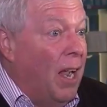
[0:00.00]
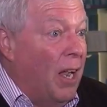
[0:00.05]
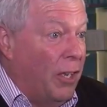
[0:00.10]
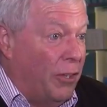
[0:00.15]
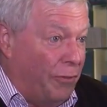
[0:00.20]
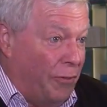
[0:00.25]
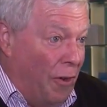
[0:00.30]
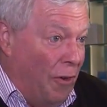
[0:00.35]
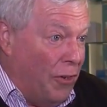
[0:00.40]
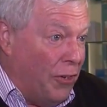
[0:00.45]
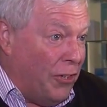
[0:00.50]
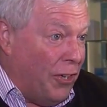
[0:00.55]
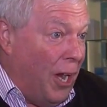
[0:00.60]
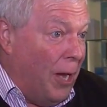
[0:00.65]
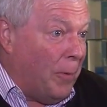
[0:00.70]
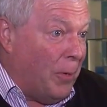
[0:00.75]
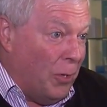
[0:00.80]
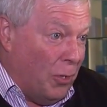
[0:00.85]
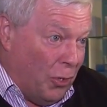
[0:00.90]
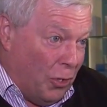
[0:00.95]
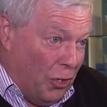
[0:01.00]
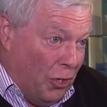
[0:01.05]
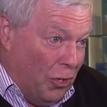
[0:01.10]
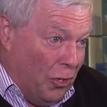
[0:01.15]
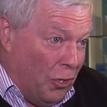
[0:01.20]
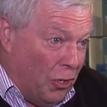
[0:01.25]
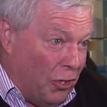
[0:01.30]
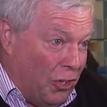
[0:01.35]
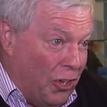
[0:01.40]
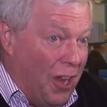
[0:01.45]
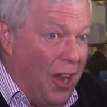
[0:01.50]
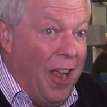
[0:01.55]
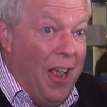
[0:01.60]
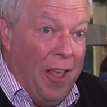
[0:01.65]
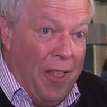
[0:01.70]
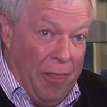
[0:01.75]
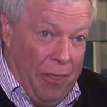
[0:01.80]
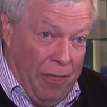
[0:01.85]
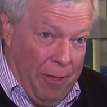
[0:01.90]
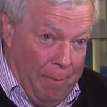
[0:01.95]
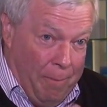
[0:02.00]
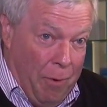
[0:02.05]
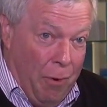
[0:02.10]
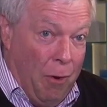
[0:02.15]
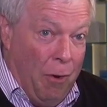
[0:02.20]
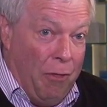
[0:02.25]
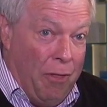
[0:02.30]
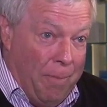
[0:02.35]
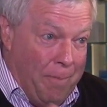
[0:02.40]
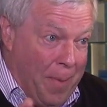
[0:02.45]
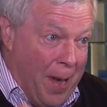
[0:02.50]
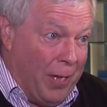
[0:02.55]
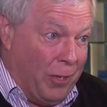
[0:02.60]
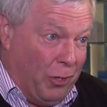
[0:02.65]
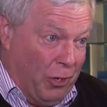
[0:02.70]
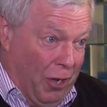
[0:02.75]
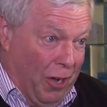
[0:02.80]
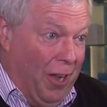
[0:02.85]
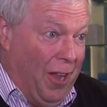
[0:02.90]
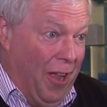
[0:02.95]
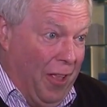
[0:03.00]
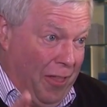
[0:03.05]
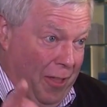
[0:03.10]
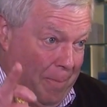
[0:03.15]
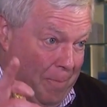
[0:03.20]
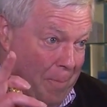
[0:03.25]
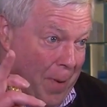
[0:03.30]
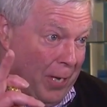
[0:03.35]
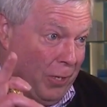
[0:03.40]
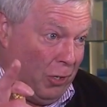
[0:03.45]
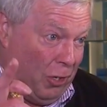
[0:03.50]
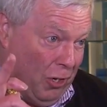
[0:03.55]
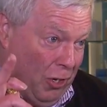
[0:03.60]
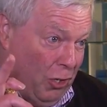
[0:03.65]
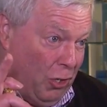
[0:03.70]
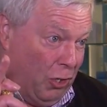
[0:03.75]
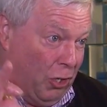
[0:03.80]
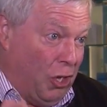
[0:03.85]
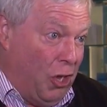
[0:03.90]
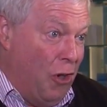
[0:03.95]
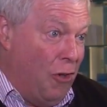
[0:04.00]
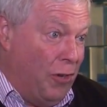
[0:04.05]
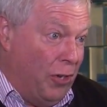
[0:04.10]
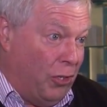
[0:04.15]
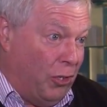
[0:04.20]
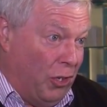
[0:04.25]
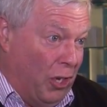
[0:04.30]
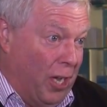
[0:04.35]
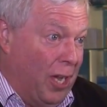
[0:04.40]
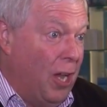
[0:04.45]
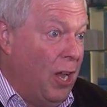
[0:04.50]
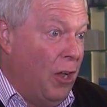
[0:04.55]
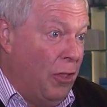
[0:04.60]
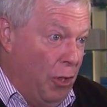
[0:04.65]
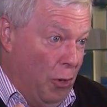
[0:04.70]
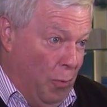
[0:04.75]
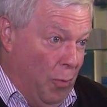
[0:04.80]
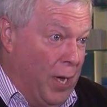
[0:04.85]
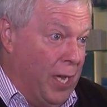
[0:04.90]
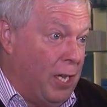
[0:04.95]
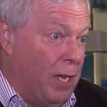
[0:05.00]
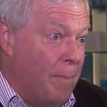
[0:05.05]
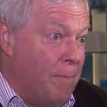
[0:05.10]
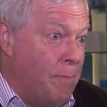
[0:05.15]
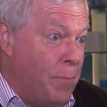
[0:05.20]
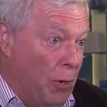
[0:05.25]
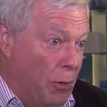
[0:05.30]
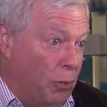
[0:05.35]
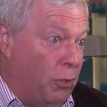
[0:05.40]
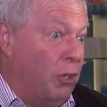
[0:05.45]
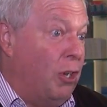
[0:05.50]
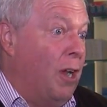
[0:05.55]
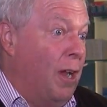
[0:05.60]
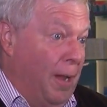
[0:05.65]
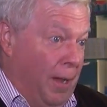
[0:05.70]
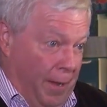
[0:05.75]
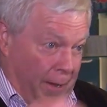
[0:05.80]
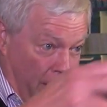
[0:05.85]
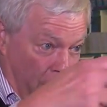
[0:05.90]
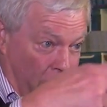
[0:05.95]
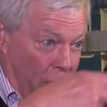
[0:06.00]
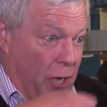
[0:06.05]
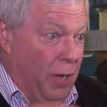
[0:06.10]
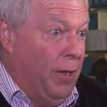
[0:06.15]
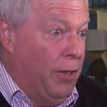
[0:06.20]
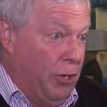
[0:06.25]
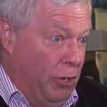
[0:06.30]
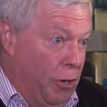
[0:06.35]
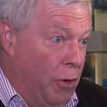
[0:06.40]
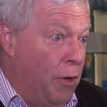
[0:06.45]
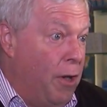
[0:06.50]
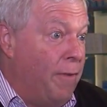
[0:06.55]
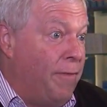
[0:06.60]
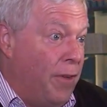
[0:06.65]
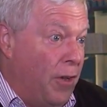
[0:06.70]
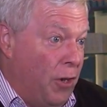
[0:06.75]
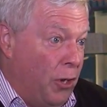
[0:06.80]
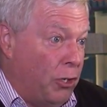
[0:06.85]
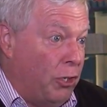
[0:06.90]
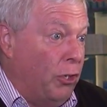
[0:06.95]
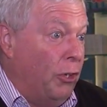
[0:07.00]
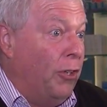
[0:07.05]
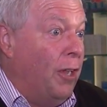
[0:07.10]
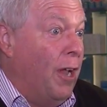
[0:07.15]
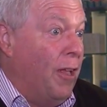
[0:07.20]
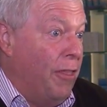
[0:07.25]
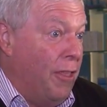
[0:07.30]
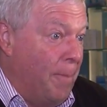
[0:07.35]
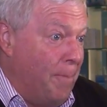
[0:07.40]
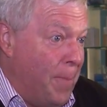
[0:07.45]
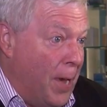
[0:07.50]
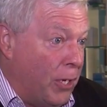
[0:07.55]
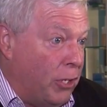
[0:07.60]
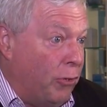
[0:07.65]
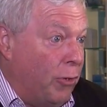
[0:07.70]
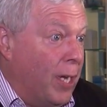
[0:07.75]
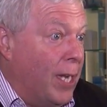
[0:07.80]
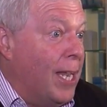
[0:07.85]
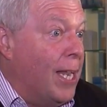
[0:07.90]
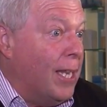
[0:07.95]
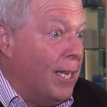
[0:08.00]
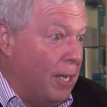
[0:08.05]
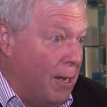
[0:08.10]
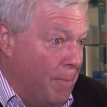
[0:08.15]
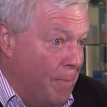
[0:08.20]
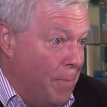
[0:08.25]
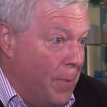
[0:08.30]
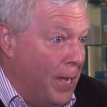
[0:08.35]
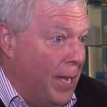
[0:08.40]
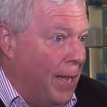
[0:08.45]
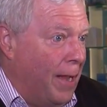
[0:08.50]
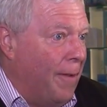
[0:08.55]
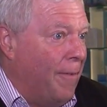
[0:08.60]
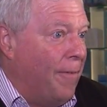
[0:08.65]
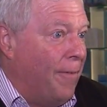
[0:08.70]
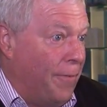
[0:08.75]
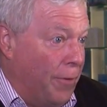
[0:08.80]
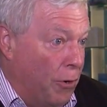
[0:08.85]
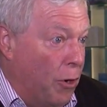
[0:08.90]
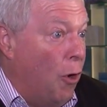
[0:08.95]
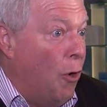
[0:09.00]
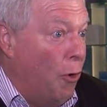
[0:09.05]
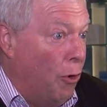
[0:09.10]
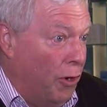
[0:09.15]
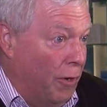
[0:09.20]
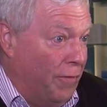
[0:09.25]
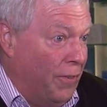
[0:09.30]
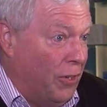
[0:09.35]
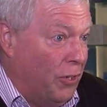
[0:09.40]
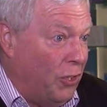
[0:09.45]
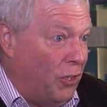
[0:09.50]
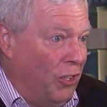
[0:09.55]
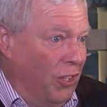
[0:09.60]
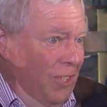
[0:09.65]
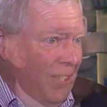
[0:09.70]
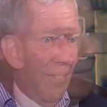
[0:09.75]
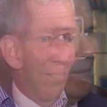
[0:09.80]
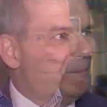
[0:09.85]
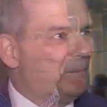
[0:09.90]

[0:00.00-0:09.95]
As far as I'm concerned, sir, the more the better, and the better security that we can put universal, the better it can be for all of us.